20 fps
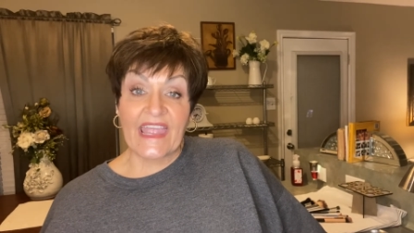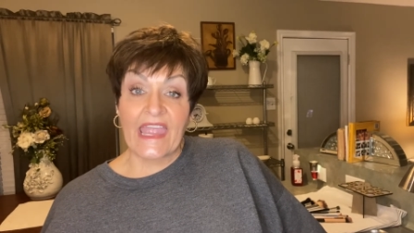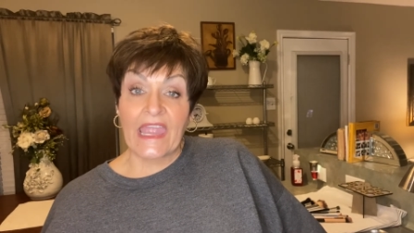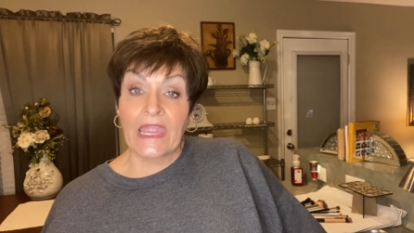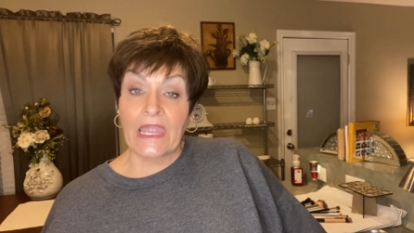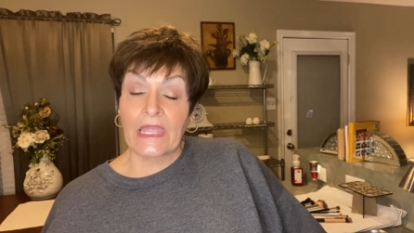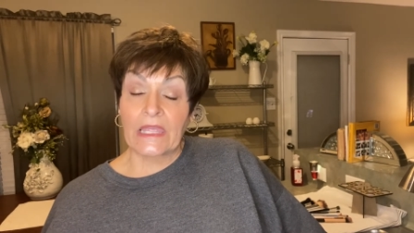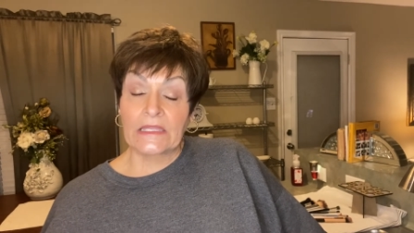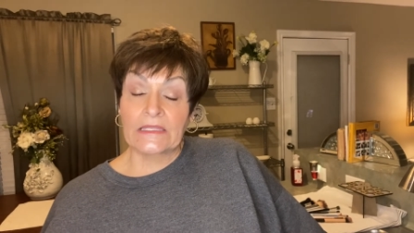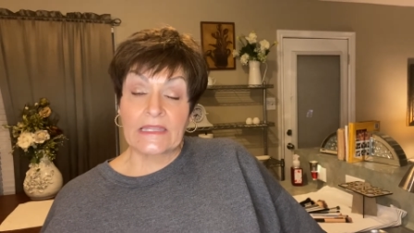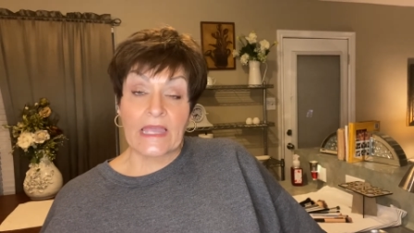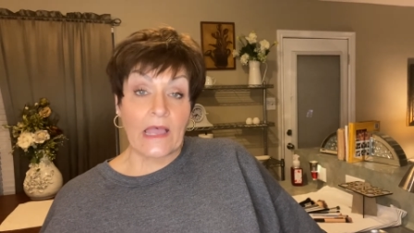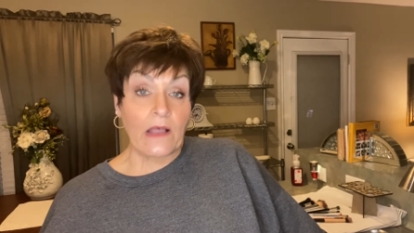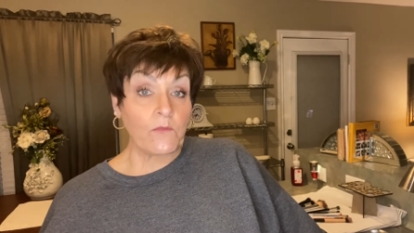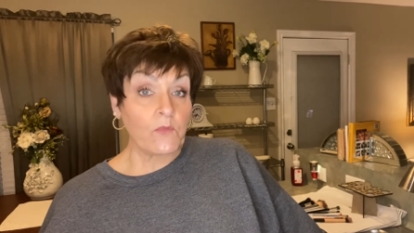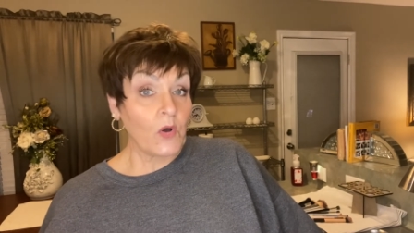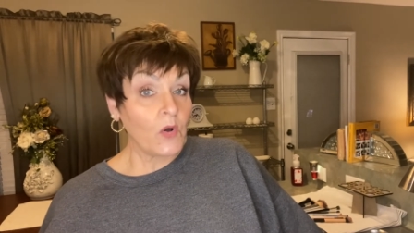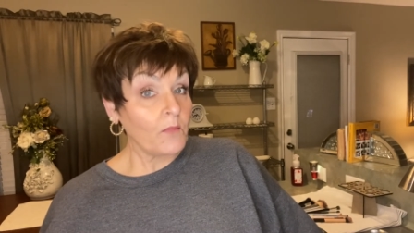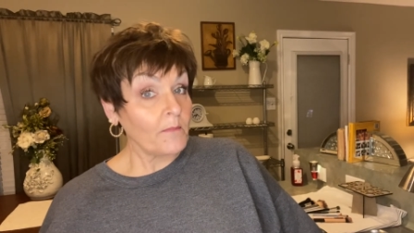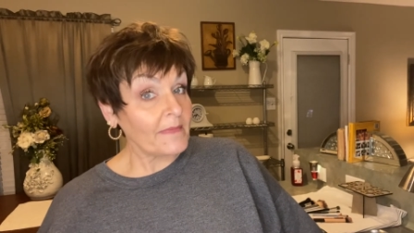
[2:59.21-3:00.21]
and I
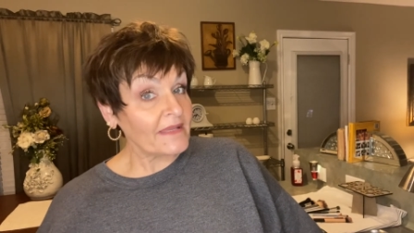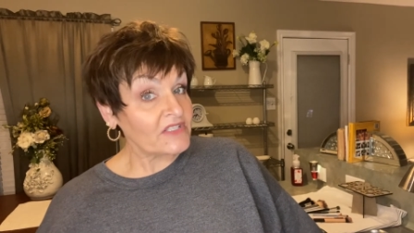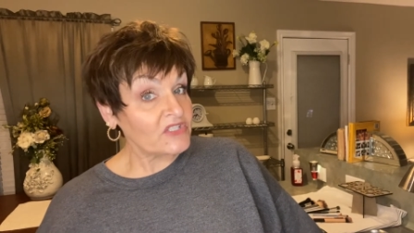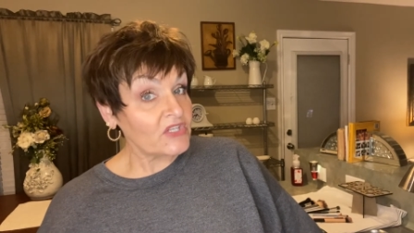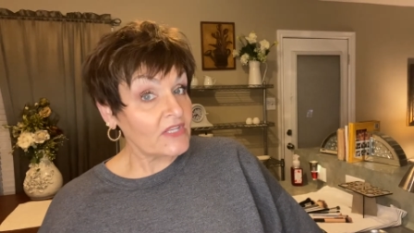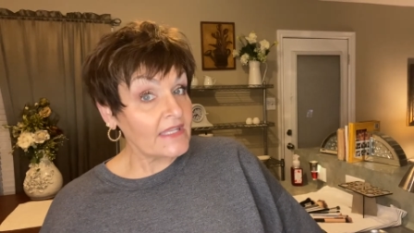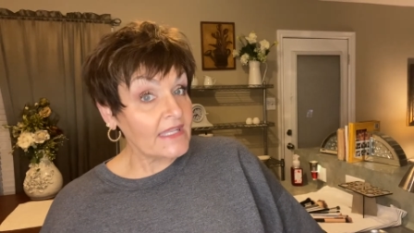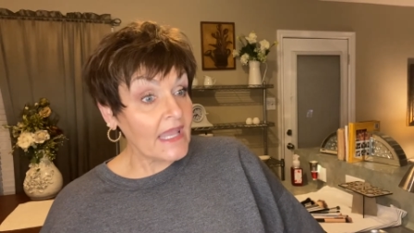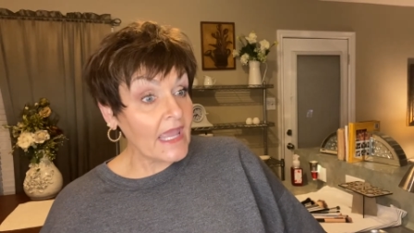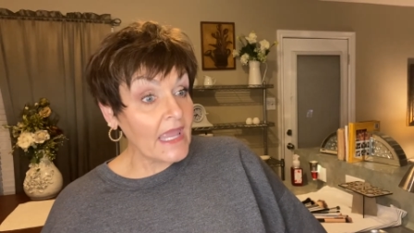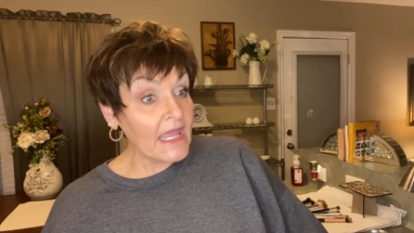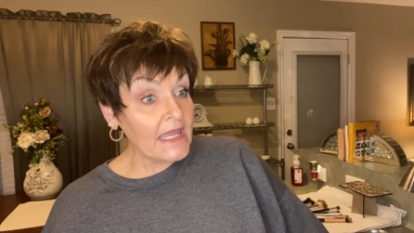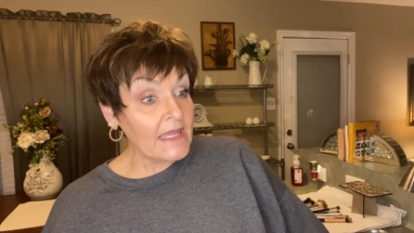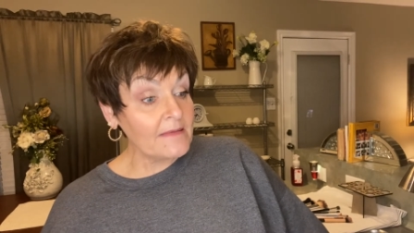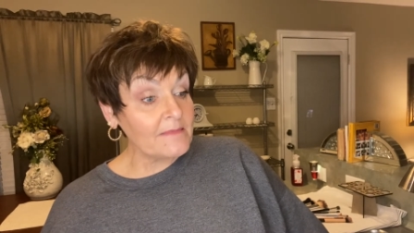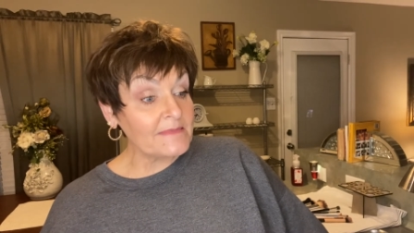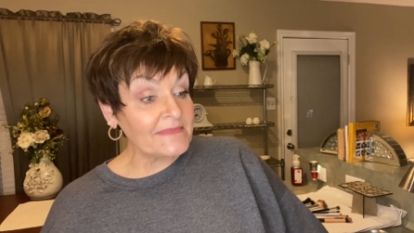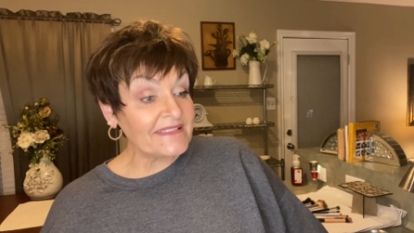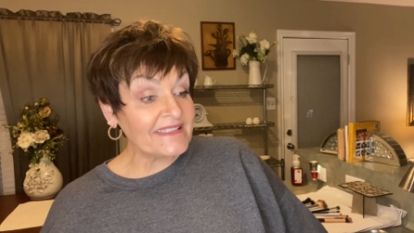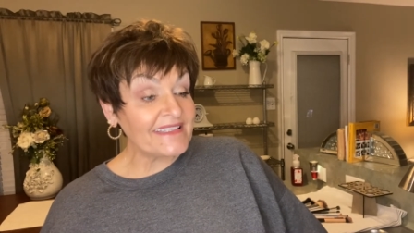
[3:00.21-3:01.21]
won't mention
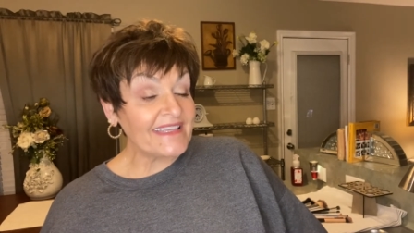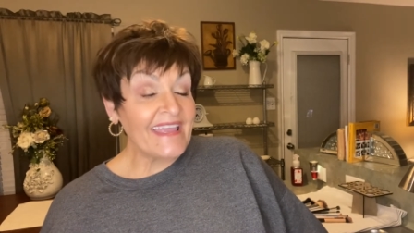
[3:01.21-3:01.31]
names.